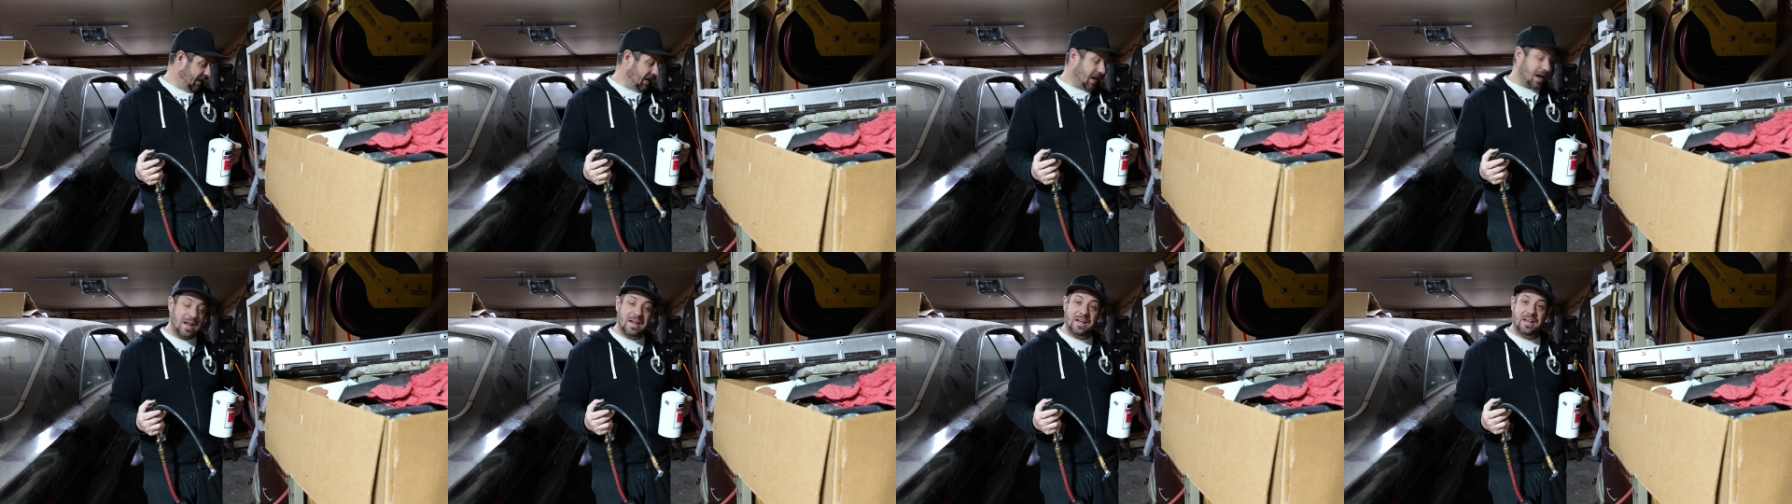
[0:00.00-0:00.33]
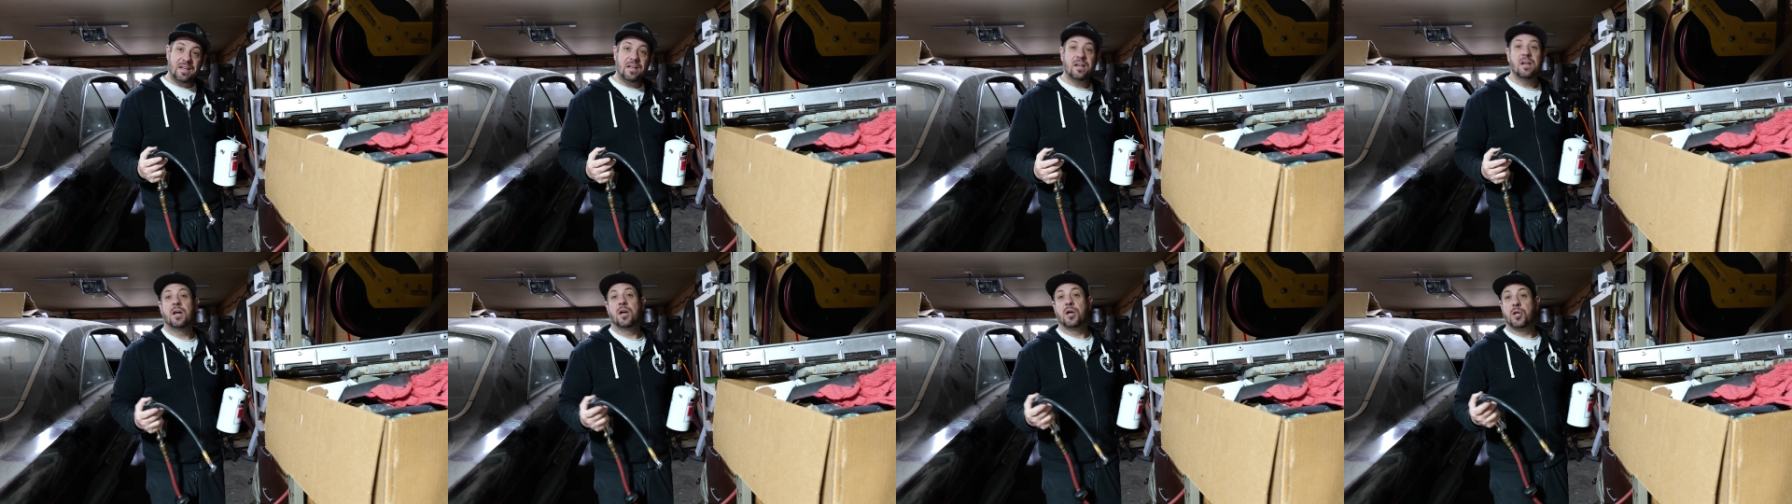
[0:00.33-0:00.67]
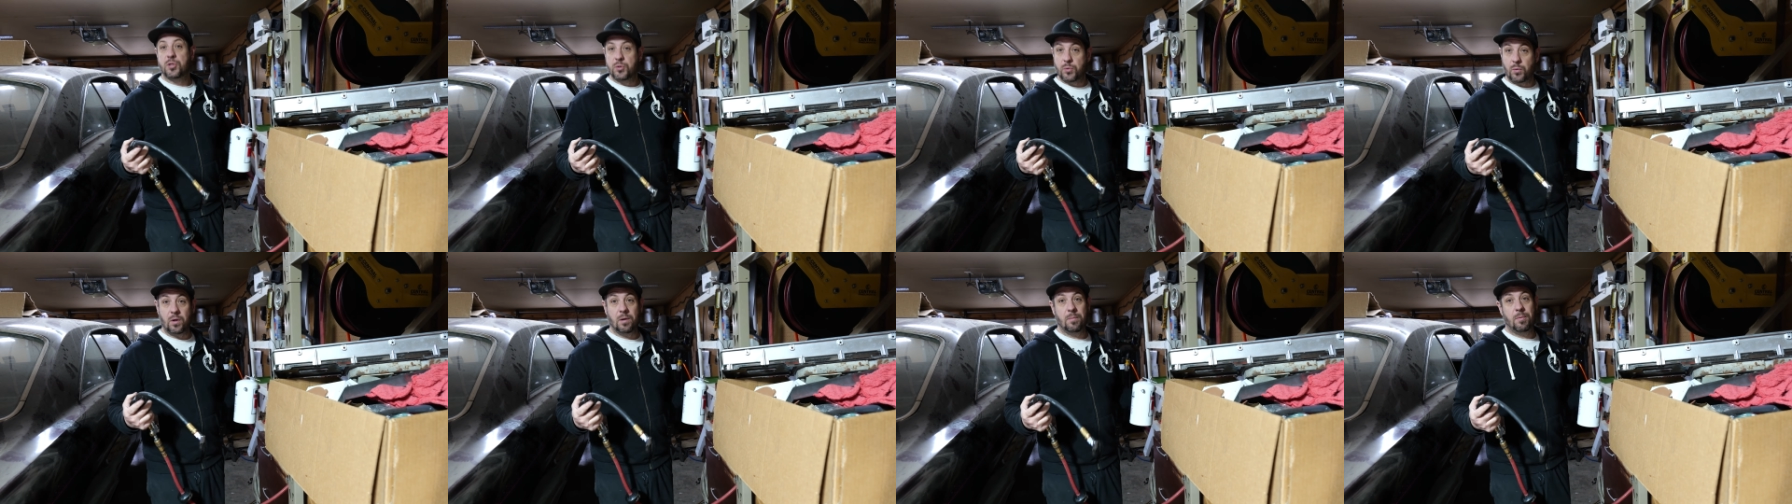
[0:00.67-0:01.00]
90,
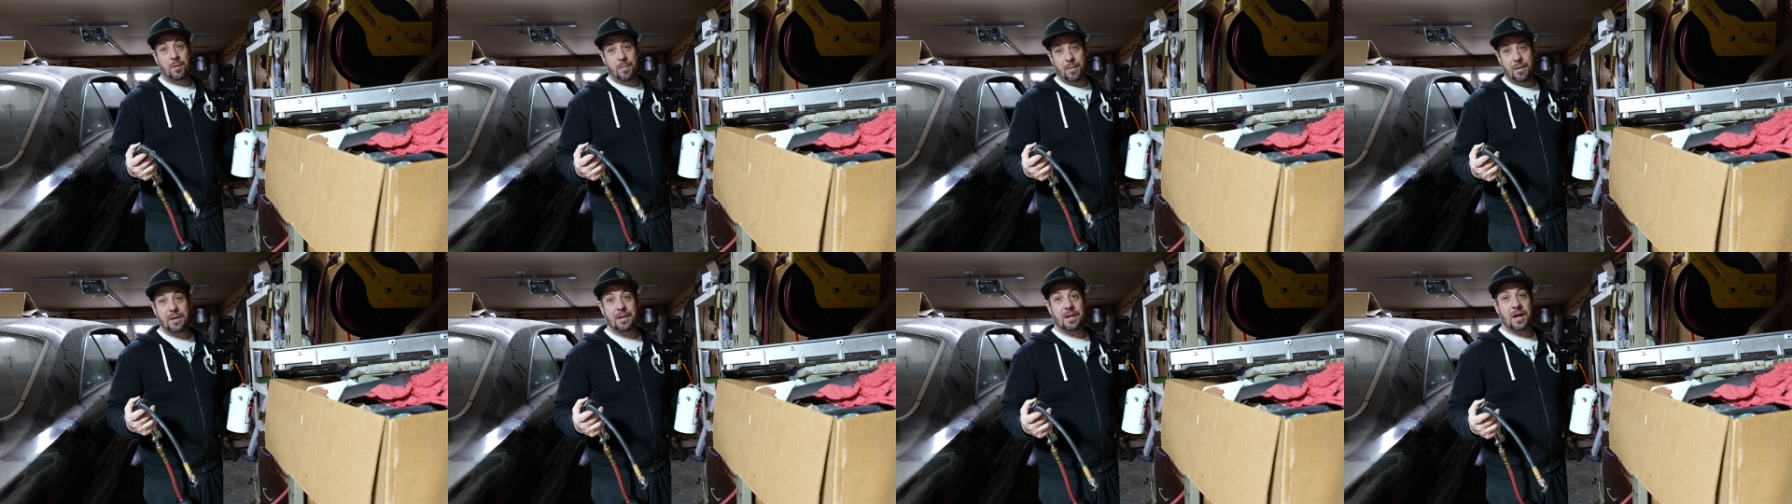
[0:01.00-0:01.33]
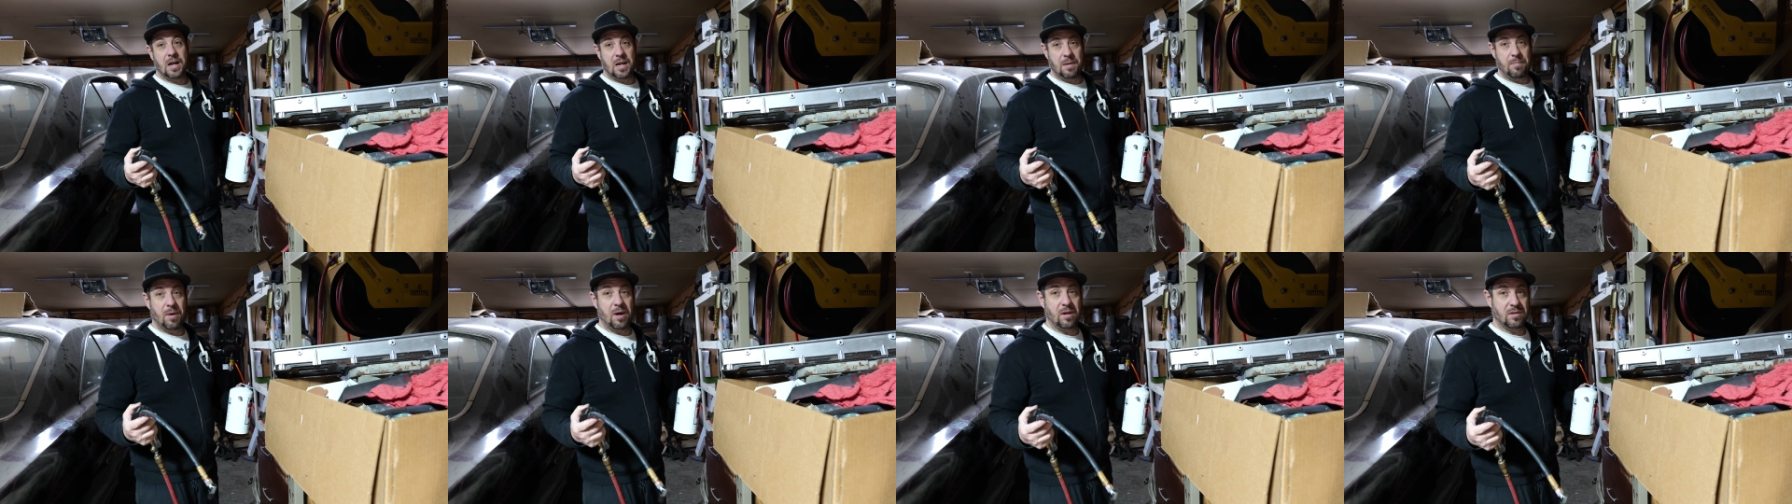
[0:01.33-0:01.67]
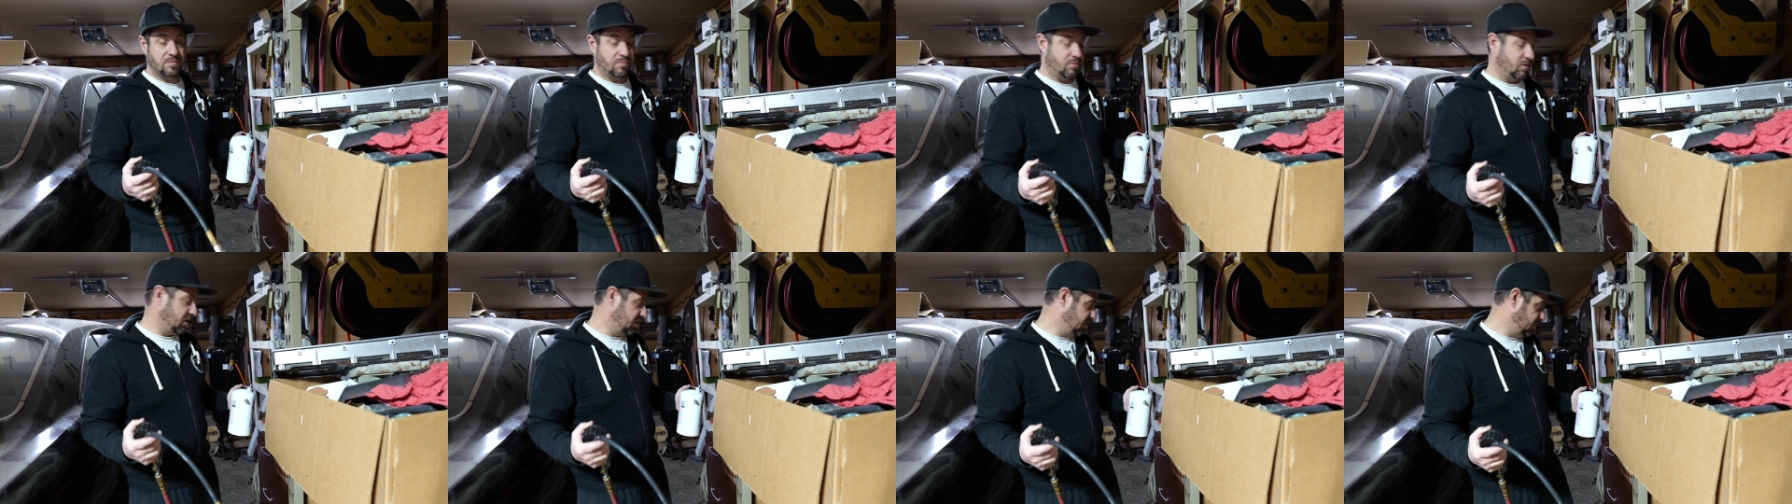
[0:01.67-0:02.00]
so we're gonna put about 90 pounds
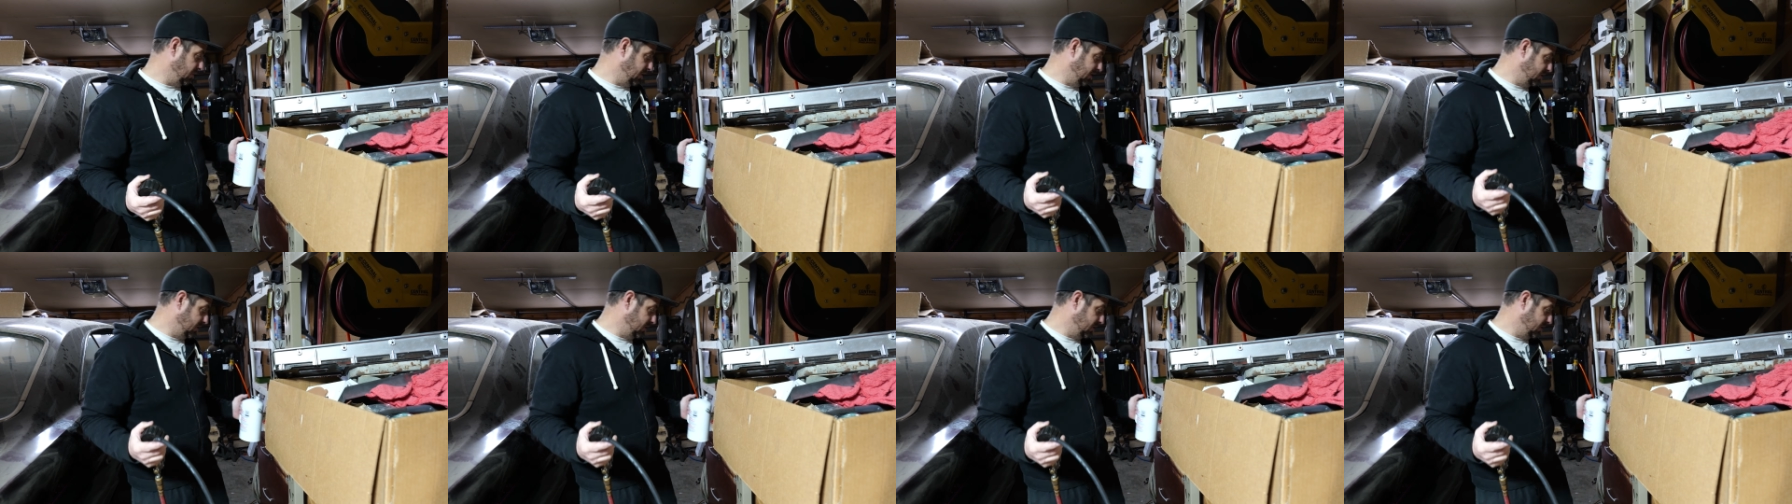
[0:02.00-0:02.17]
of pressure